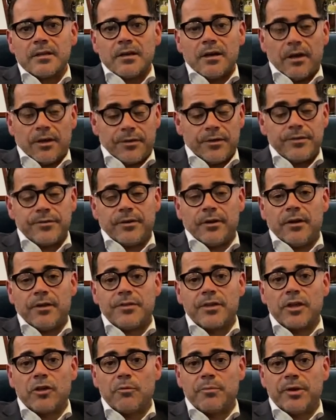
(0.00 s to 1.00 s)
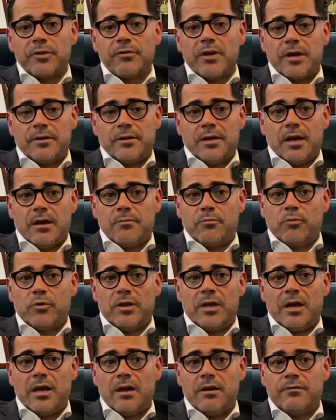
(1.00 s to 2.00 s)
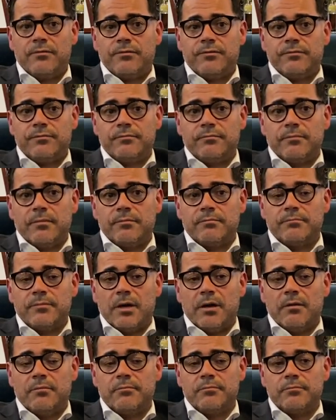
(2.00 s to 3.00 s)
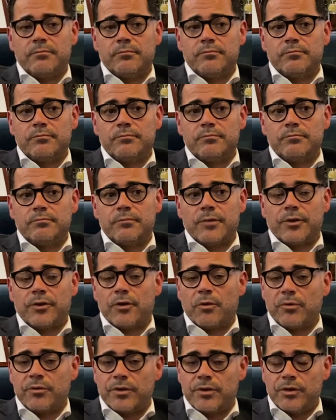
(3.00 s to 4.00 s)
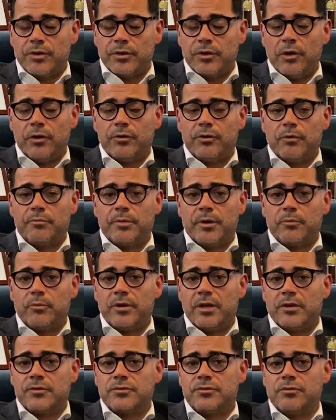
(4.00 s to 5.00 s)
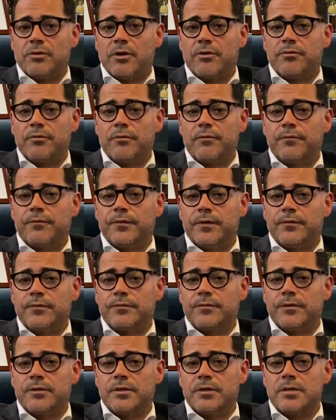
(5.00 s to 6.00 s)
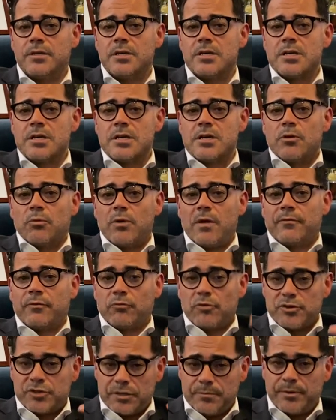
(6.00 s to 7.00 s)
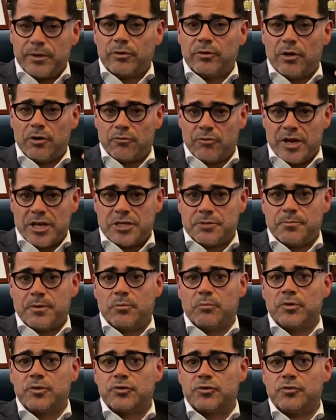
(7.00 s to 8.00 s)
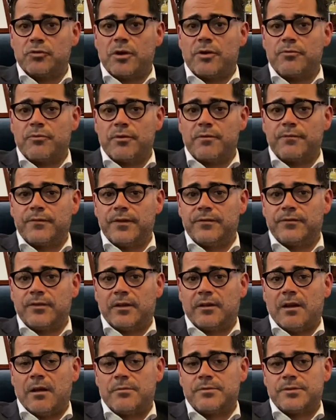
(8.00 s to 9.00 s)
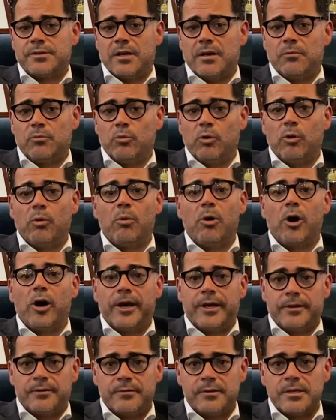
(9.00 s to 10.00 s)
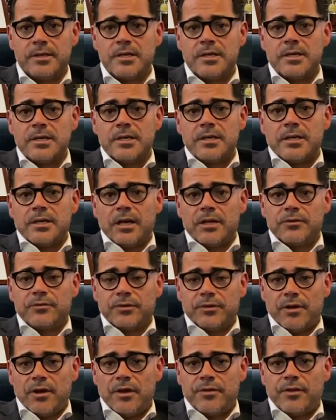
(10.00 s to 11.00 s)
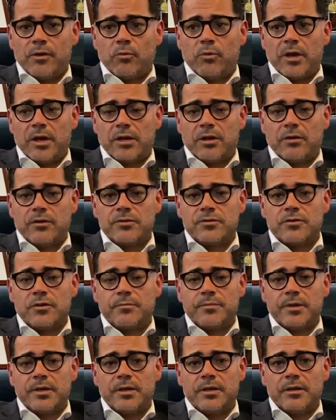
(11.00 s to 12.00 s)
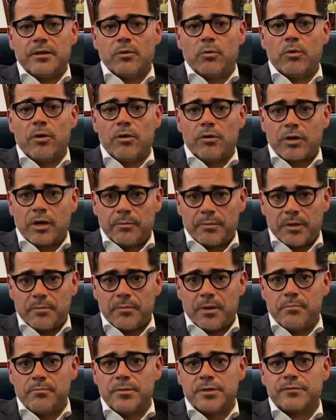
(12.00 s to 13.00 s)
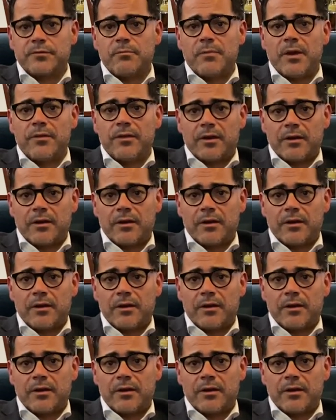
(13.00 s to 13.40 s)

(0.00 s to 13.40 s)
I think so. I think you'll be great. We have, I don't know whether you know or not, but we have 250, we have a reciprocal arrangement with 250 clubs worldwide. And to know that we're going to be welcoming members from other